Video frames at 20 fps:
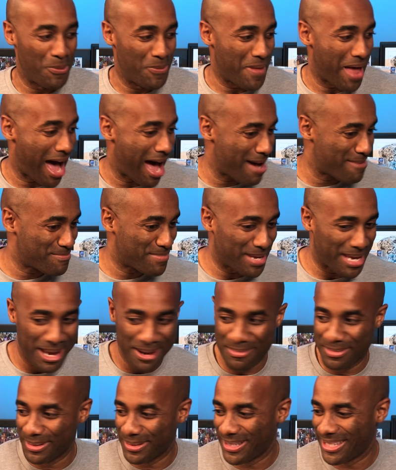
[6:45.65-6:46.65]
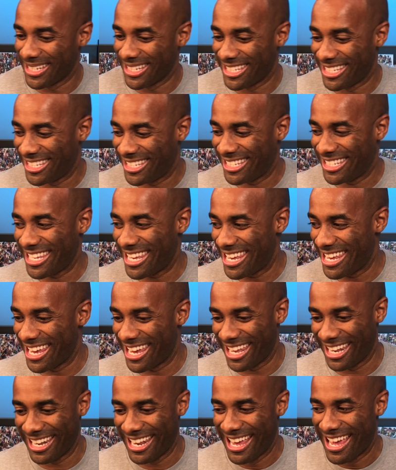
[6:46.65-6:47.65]
not be able to see
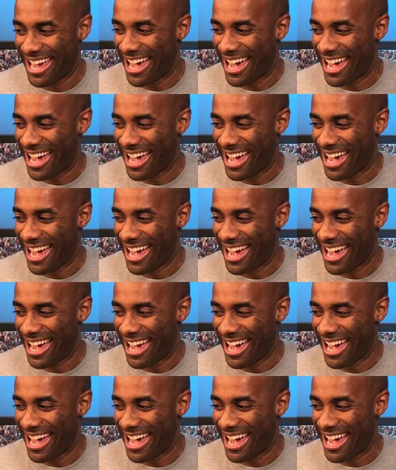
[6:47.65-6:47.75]
it.